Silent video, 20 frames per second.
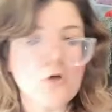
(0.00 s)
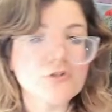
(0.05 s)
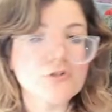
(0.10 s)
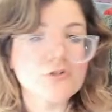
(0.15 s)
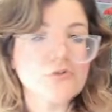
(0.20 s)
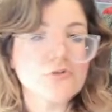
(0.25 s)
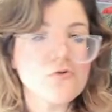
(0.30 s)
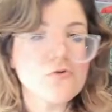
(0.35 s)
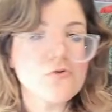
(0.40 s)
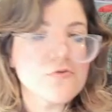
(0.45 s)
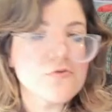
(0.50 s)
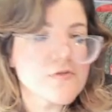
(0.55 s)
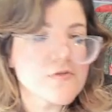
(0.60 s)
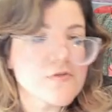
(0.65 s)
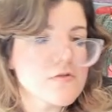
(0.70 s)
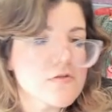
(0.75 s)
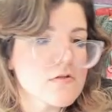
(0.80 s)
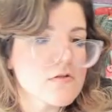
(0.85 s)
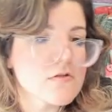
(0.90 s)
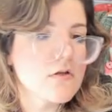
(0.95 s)

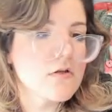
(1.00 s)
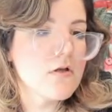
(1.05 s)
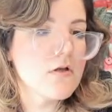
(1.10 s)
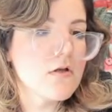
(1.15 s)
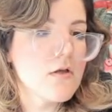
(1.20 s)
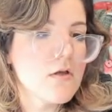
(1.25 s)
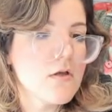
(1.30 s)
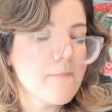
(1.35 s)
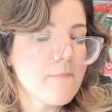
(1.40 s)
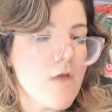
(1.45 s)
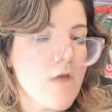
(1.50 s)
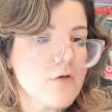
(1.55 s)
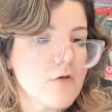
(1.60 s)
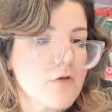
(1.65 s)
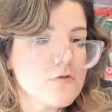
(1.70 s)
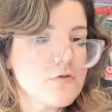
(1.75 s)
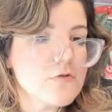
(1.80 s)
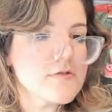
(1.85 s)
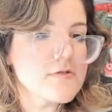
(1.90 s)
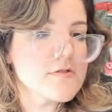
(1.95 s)
Souls
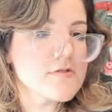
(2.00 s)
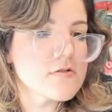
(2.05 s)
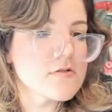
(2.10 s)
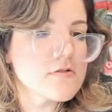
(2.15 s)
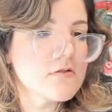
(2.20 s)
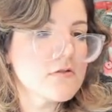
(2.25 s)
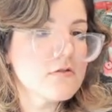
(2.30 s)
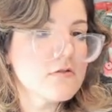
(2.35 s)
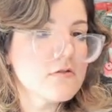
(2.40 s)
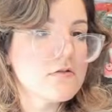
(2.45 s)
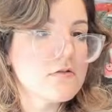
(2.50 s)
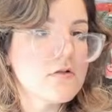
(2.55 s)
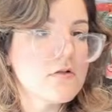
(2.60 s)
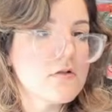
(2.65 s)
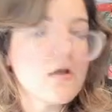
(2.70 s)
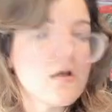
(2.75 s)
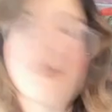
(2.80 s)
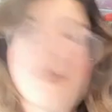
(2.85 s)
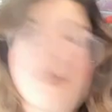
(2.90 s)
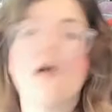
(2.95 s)
models.
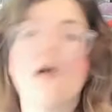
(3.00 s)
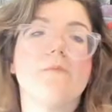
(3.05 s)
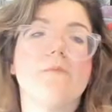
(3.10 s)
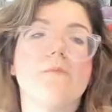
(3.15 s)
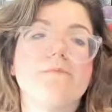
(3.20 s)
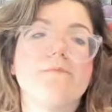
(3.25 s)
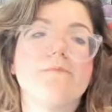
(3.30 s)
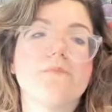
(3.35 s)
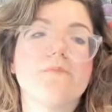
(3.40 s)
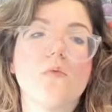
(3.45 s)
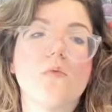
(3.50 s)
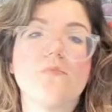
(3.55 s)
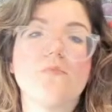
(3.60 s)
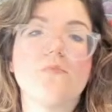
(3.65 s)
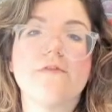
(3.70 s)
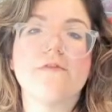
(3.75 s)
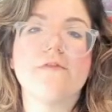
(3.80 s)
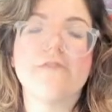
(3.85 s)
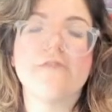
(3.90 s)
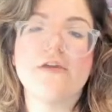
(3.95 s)
The
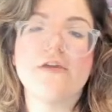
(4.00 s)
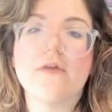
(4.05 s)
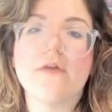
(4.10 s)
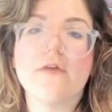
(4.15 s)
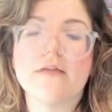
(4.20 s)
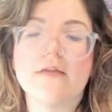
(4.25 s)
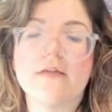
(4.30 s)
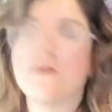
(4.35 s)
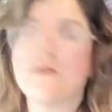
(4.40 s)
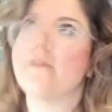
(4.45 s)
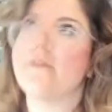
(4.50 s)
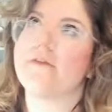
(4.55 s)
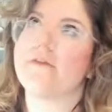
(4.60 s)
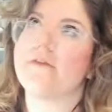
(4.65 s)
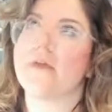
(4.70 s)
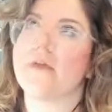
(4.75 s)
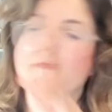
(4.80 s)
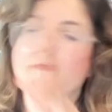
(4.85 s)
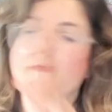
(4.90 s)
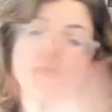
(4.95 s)
video not the video
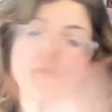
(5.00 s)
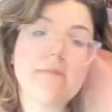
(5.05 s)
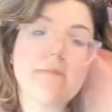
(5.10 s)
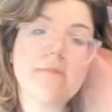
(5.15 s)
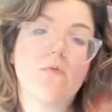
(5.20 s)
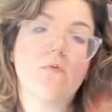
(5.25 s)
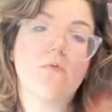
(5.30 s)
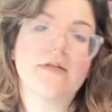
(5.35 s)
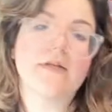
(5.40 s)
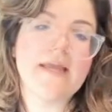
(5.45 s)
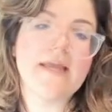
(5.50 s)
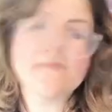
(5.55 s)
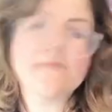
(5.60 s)
games, they're like board games.